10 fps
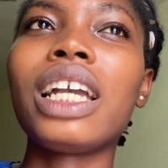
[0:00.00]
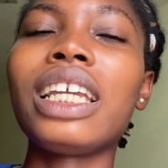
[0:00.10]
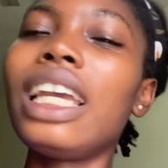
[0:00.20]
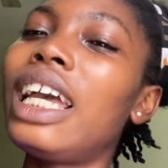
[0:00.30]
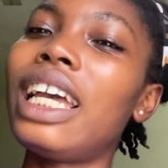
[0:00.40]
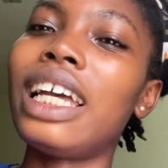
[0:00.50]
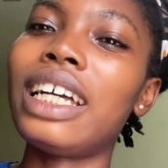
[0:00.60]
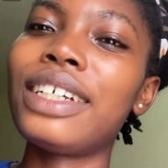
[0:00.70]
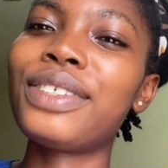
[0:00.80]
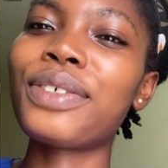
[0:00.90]
yeah,
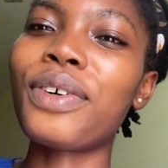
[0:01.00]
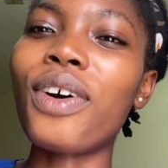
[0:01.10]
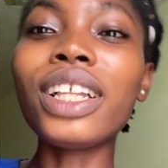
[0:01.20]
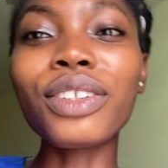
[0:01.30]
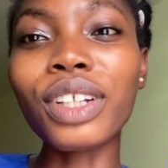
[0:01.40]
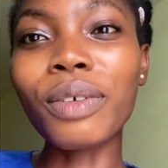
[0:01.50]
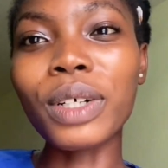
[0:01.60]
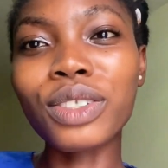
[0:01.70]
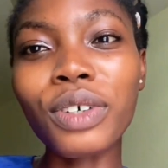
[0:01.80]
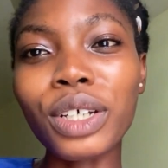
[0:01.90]
so all in all, it
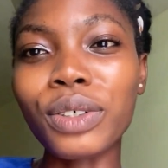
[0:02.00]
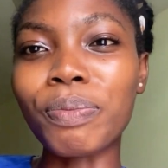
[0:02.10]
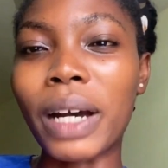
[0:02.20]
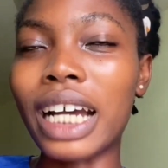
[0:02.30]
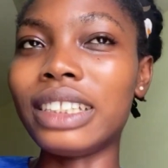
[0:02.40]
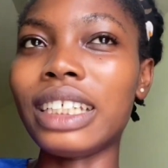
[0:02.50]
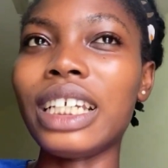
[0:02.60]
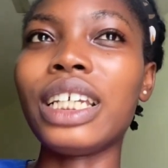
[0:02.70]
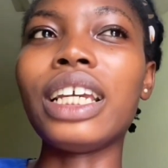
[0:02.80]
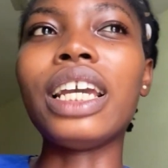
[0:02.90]
was not a bad day.